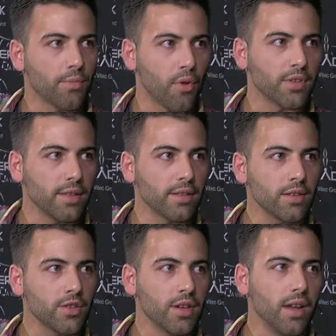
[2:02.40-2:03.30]

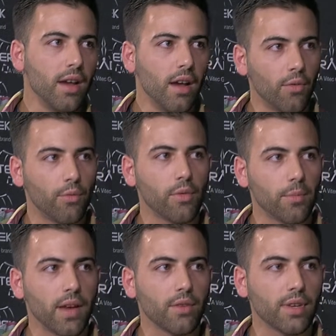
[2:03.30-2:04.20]
percentage how full
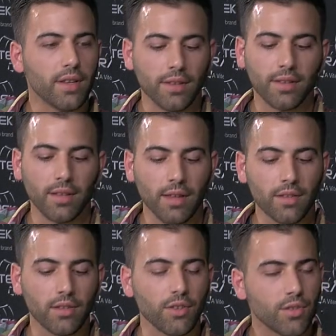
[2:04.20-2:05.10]
the battery is, and
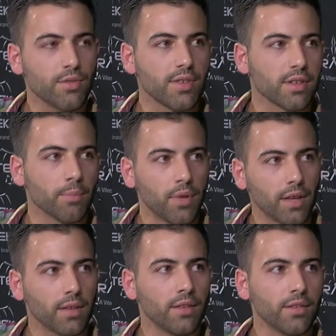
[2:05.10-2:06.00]
until you use it, you
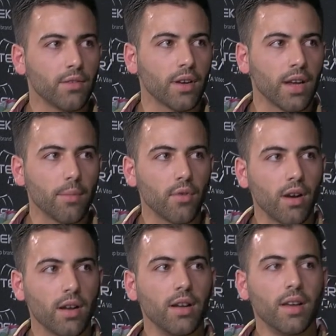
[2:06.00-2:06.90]
plug it into a
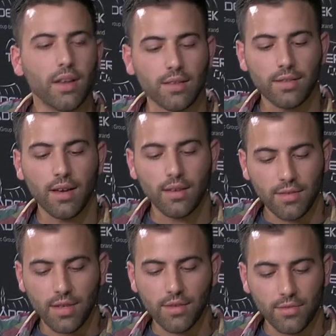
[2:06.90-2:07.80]
camera and
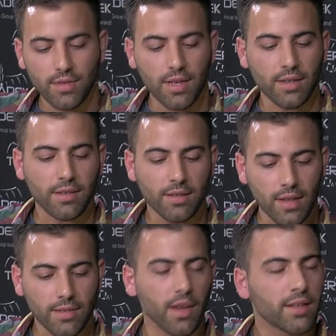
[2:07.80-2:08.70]
start using it. It
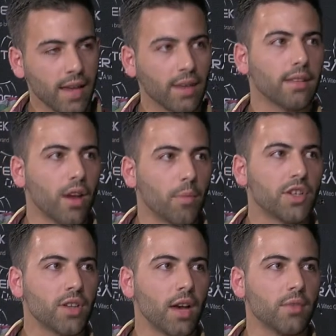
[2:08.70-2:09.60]
tells you exactly how
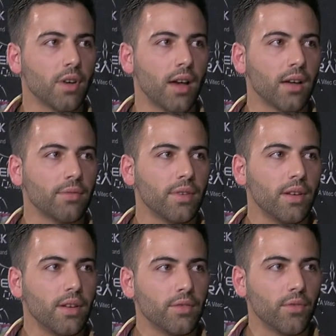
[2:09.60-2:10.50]
much time you have
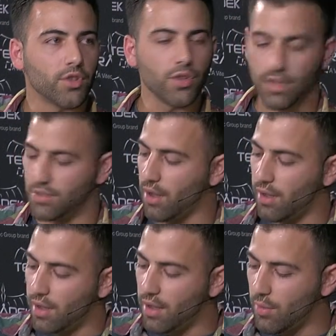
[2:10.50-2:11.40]
for shooting.
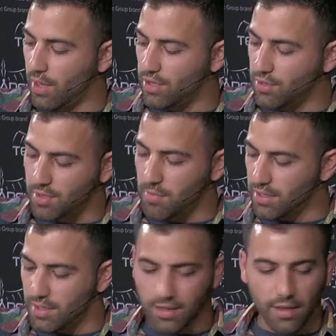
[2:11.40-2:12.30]
So when I'm using my
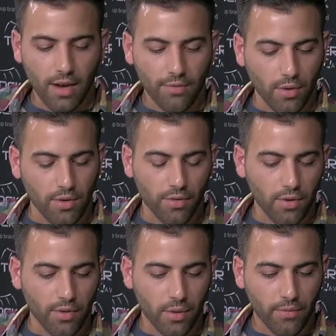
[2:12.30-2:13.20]
DSLR
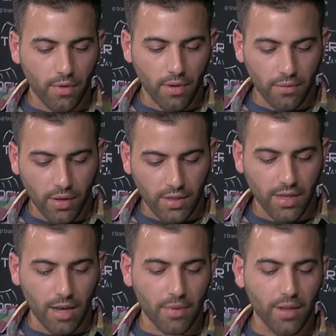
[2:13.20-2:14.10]
for
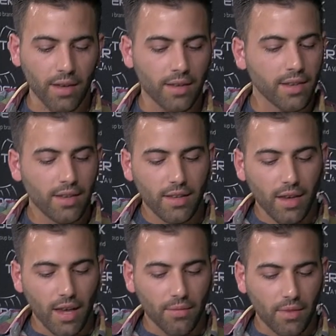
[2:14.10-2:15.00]
example, I
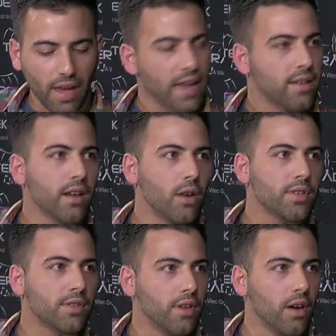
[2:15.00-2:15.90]
have 18
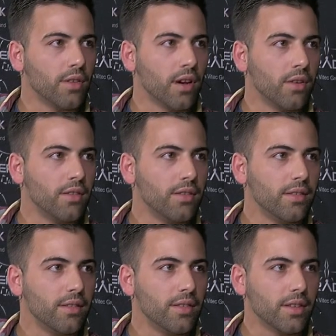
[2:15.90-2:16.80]
hours to go now,
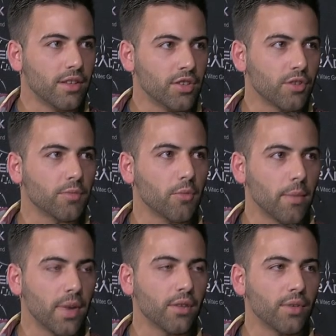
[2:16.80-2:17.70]
and it shows me on
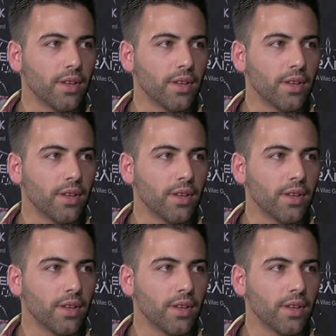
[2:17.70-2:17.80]
my battery.